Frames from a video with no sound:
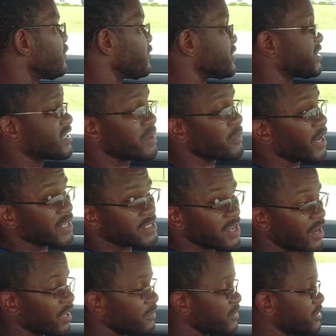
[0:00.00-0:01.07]
for
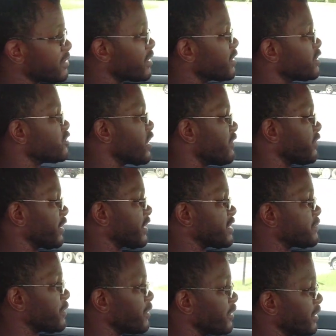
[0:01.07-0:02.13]
semi-autonomous driving
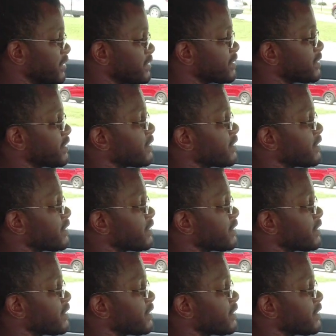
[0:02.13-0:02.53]
experience.